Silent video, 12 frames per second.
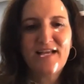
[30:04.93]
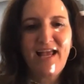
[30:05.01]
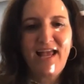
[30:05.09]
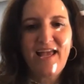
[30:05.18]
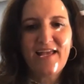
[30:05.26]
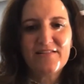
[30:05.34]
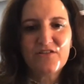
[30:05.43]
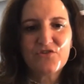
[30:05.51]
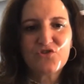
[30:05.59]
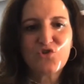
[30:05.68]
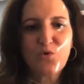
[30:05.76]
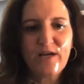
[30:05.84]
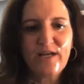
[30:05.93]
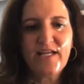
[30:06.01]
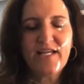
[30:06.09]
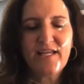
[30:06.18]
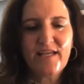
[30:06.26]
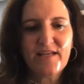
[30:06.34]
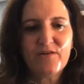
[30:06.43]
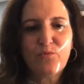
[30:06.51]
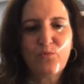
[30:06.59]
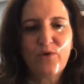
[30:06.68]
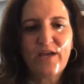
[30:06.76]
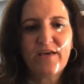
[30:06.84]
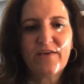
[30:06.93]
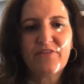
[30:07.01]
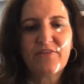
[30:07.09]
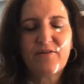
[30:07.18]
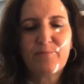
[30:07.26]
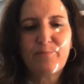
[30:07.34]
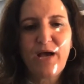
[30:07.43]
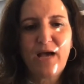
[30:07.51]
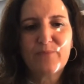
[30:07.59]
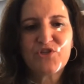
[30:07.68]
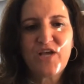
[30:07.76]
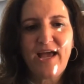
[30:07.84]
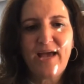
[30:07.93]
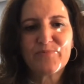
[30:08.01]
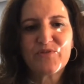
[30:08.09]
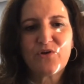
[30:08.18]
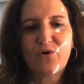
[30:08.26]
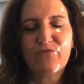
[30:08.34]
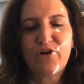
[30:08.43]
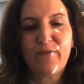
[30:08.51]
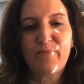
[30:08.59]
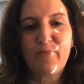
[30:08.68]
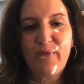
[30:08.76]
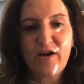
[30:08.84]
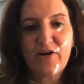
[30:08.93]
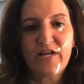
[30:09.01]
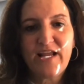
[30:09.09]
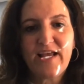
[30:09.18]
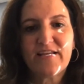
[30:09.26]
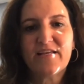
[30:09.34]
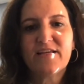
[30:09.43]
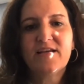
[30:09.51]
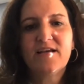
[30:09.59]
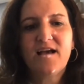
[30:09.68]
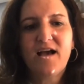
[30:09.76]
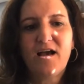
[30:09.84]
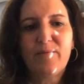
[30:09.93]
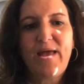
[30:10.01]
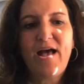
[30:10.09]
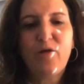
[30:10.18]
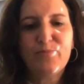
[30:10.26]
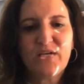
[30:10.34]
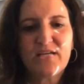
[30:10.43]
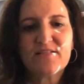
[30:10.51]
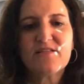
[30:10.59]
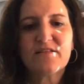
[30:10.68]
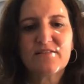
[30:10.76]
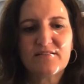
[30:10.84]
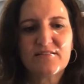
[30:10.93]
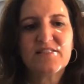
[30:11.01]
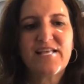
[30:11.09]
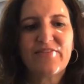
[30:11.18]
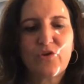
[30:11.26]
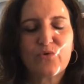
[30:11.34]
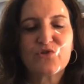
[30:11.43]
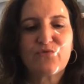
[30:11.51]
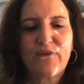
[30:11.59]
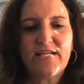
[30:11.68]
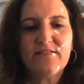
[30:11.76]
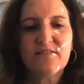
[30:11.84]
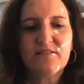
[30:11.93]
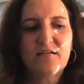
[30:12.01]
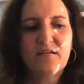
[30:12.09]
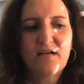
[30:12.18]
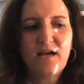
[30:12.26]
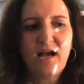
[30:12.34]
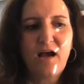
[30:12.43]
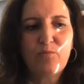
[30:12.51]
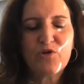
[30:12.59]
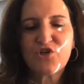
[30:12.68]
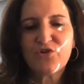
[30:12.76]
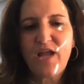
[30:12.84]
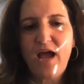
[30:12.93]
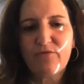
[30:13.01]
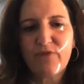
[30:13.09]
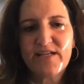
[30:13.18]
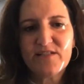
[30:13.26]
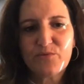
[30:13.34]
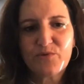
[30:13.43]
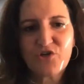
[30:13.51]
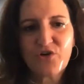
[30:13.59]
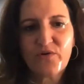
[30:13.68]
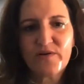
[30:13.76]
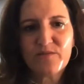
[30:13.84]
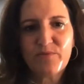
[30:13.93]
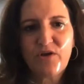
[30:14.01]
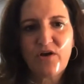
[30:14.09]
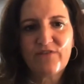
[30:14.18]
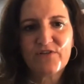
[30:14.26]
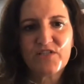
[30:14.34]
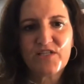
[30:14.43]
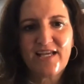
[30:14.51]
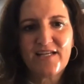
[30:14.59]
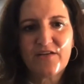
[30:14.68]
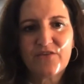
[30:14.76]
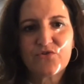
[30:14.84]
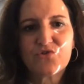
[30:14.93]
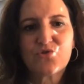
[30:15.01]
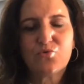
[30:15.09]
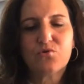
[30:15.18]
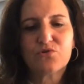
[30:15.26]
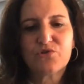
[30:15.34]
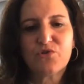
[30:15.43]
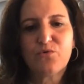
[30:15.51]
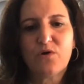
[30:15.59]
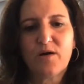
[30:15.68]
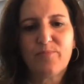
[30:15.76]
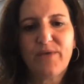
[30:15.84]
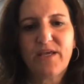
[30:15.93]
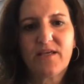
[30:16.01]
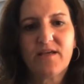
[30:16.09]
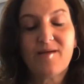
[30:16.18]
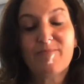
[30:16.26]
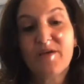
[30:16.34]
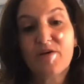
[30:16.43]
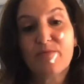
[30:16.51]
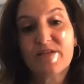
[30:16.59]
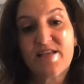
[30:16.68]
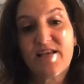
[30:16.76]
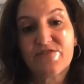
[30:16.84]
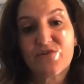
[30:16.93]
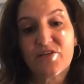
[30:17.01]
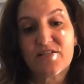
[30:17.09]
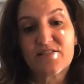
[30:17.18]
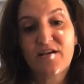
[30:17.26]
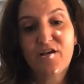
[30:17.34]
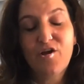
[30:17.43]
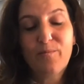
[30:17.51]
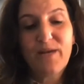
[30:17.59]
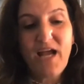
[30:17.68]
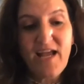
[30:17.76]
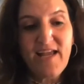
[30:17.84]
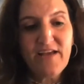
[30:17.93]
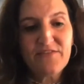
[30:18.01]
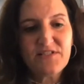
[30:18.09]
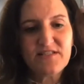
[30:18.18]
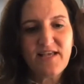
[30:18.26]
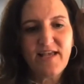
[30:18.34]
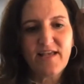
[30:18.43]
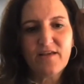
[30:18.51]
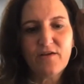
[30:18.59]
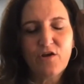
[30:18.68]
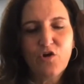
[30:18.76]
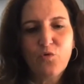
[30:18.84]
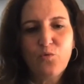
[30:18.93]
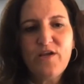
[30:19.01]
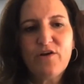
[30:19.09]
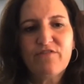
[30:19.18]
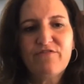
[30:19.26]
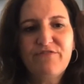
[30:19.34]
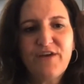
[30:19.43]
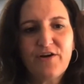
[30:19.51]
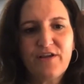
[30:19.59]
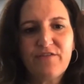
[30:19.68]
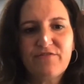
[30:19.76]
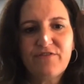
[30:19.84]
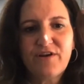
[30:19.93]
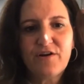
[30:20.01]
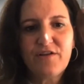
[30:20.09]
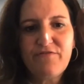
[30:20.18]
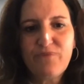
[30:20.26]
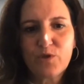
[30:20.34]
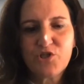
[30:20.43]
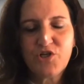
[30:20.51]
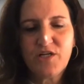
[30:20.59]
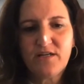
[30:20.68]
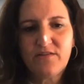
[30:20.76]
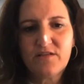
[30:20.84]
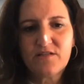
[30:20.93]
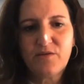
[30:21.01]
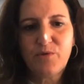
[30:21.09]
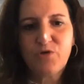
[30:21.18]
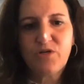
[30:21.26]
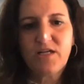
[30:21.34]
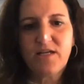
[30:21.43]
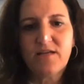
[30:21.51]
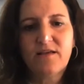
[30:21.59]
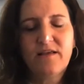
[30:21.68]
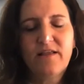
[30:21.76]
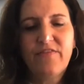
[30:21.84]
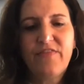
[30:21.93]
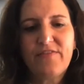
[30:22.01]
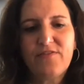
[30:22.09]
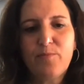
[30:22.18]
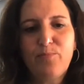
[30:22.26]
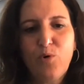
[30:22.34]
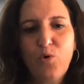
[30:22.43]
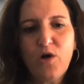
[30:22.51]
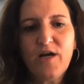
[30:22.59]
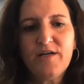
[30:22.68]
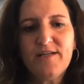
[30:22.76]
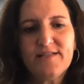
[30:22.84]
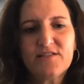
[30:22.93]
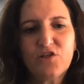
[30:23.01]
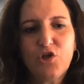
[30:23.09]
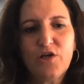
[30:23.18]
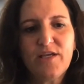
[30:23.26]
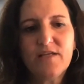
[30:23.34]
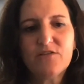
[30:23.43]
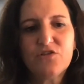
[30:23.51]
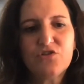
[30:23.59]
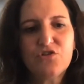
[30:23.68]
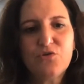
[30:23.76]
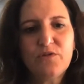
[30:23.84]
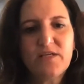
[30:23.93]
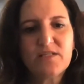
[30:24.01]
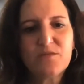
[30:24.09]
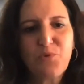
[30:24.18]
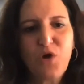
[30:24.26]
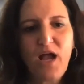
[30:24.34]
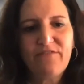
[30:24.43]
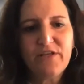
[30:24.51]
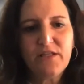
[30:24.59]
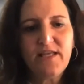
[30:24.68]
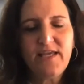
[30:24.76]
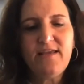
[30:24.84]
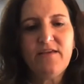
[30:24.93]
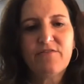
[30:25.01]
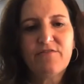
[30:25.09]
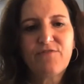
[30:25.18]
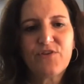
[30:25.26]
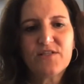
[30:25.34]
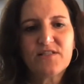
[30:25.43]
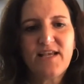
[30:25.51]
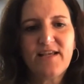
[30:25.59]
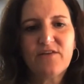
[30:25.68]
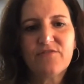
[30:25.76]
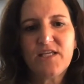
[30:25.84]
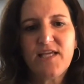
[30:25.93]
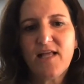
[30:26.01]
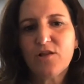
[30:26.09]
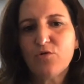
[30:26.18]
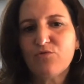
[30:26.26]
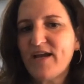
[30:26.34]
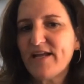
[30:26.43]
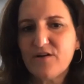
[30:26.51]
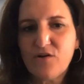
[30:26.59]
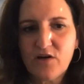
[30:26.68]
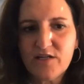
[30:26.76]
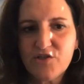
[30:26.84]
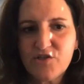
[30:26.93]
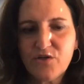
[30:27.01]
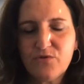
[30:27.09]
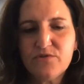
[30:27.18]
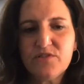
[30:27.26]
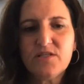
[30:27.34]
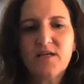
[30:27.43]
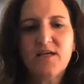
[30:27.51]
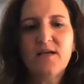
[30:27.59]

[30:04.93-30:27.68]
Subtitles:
And joining in with Bob Shaps over at Mamaroneck helped us set those rates, which are not rates which are going to be offered to any other schools who are picking up Miramis after this. But I have to say, we are very, very fortunate in this community that the board is looking to do this privately for the sake of the yellow, red, and orange zones.